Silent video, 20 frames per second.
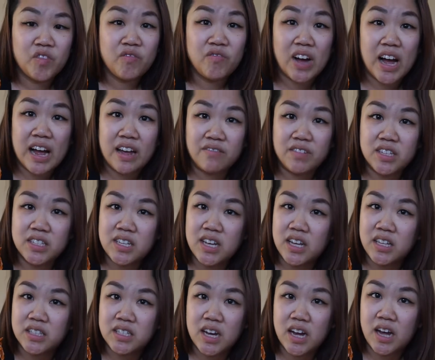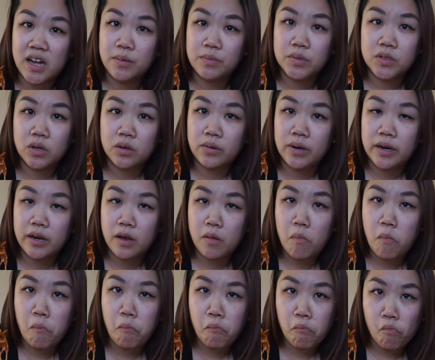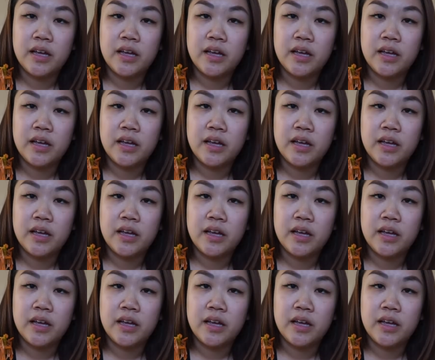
5 to 10 times already.